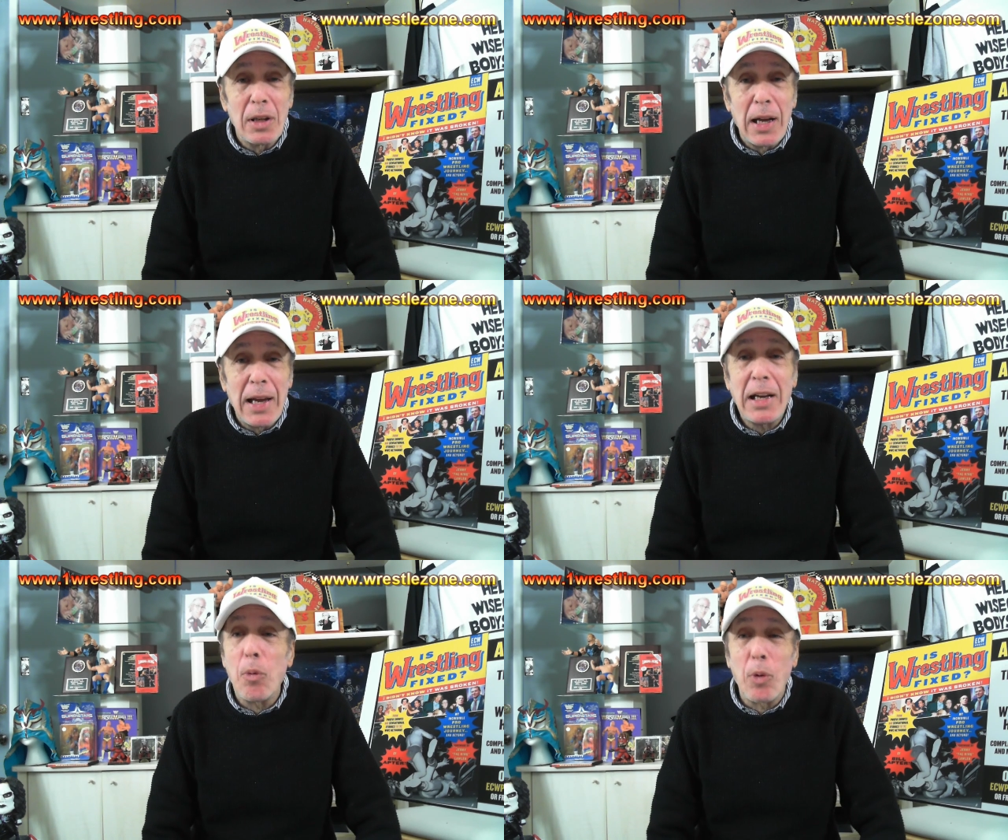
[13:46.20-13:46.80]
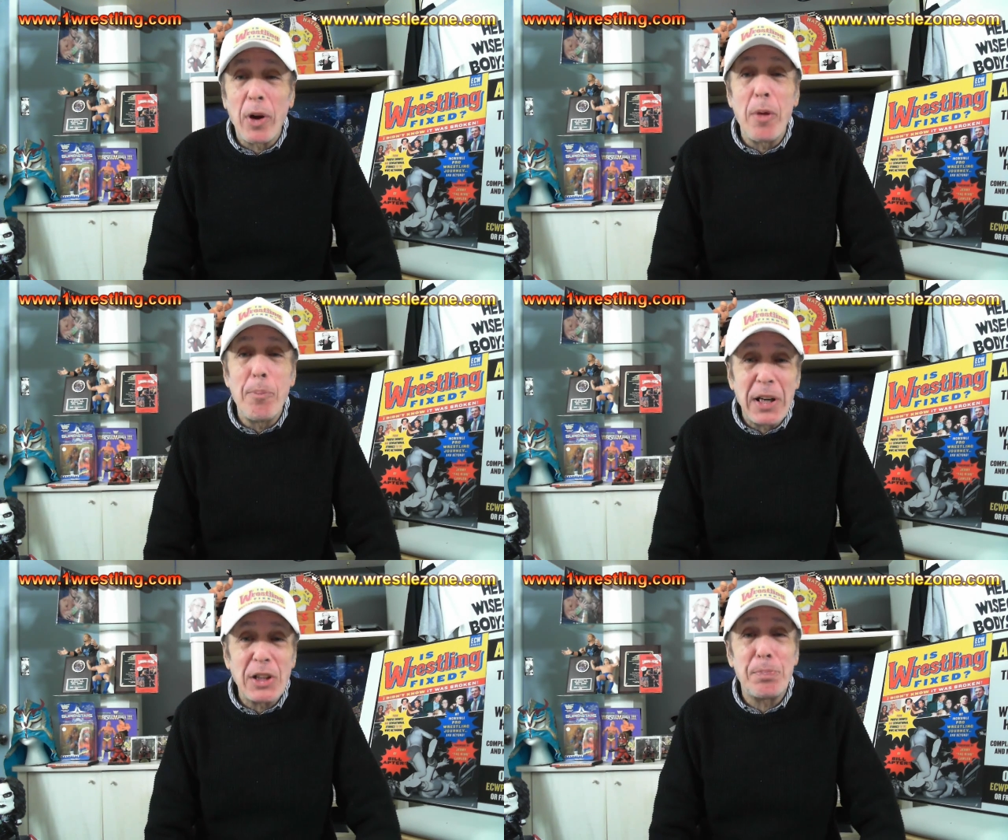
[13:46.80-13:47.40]
He got one of the
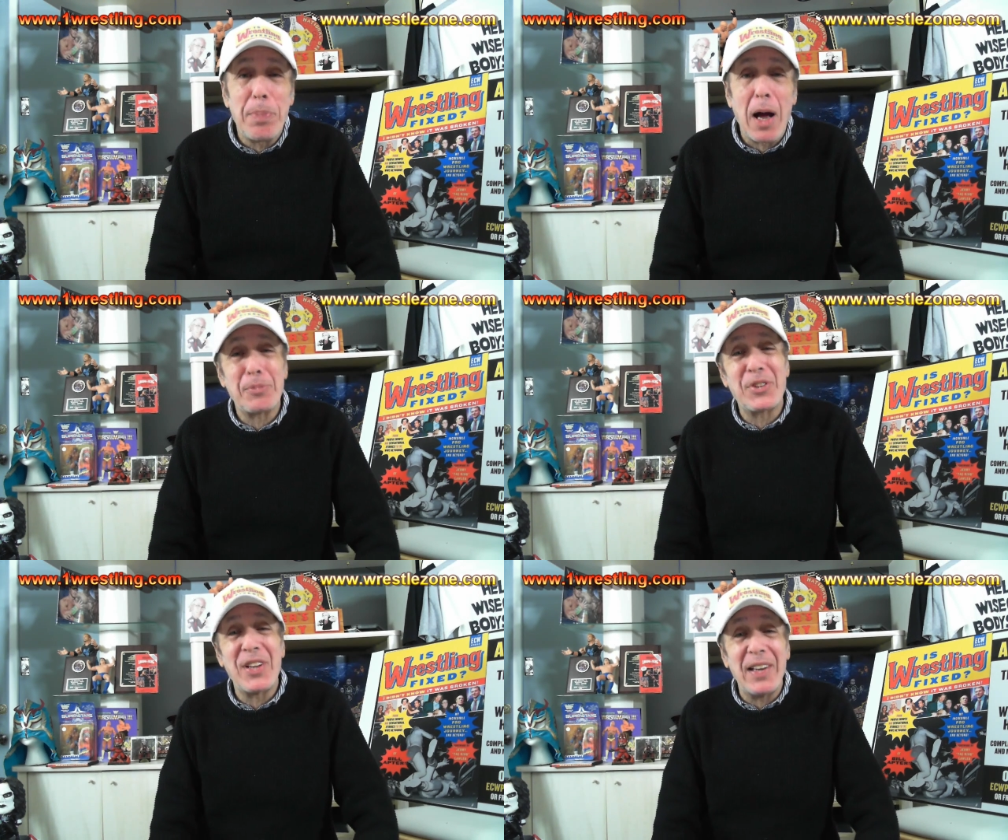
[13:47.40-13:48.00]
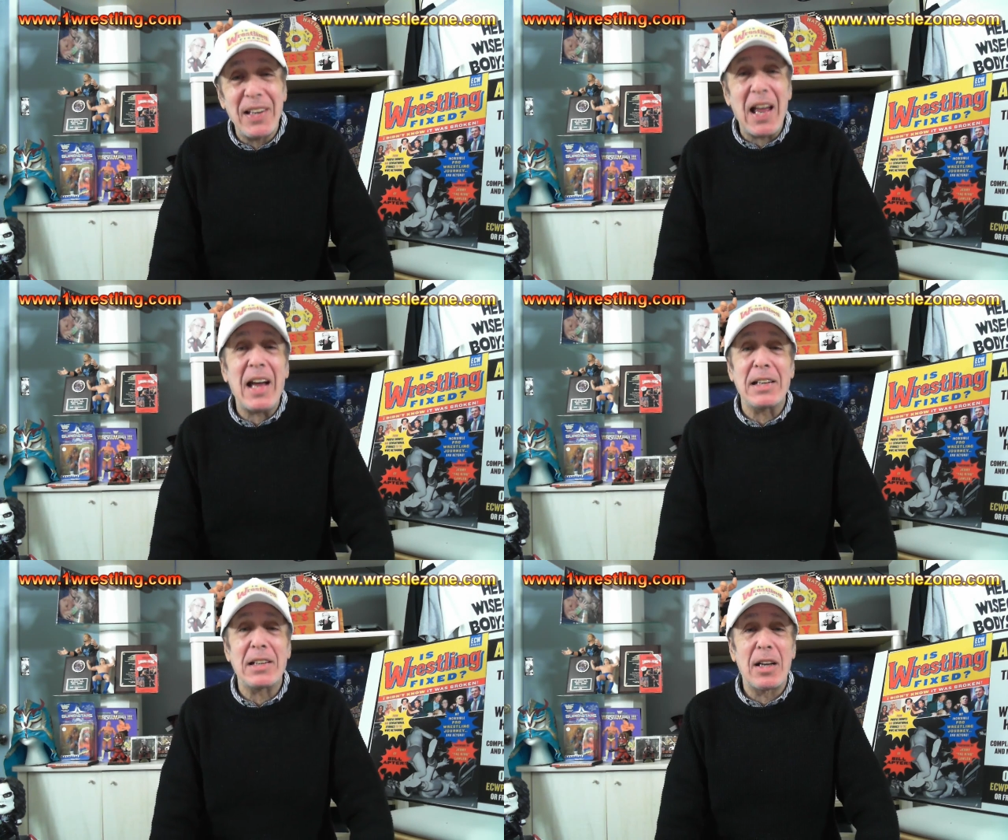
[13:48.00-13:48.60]
biggest pops of the
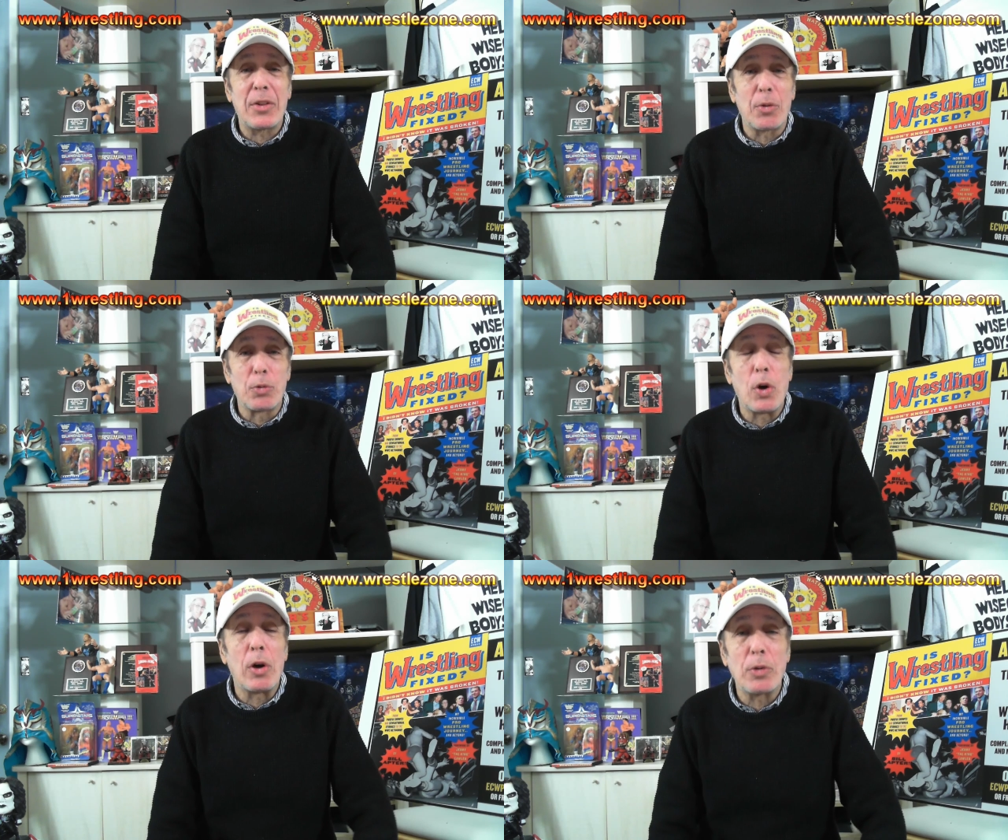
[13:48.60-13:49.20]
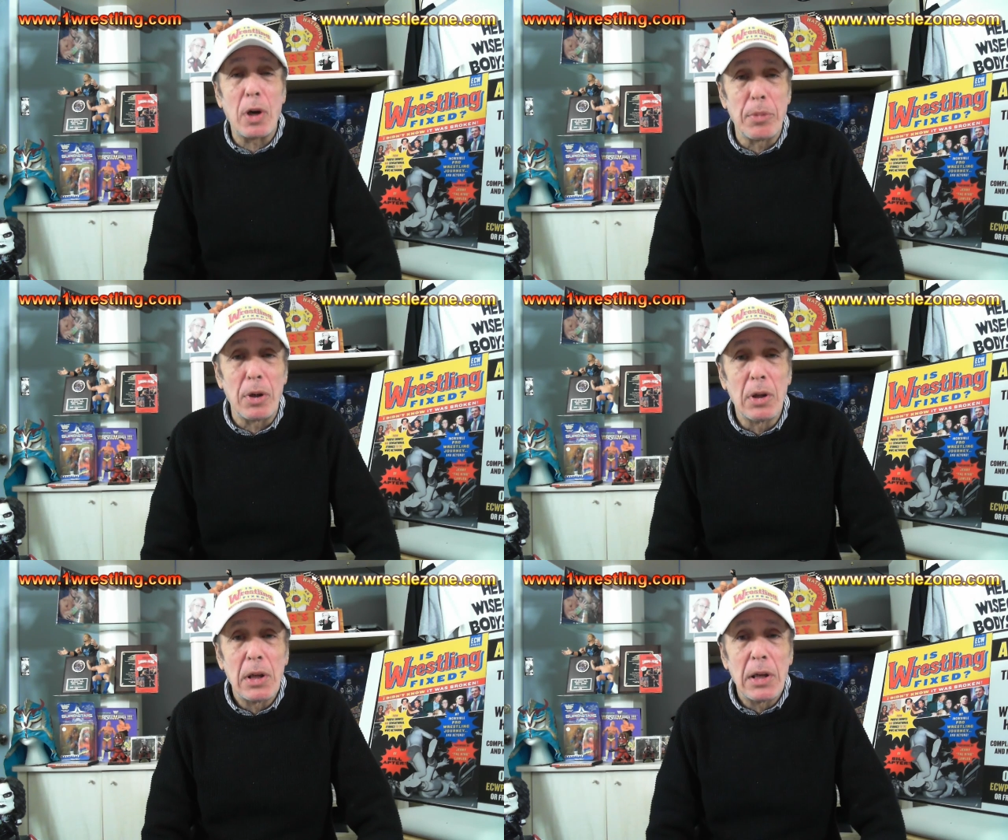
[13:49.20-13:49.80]
night at the Royal Rumble.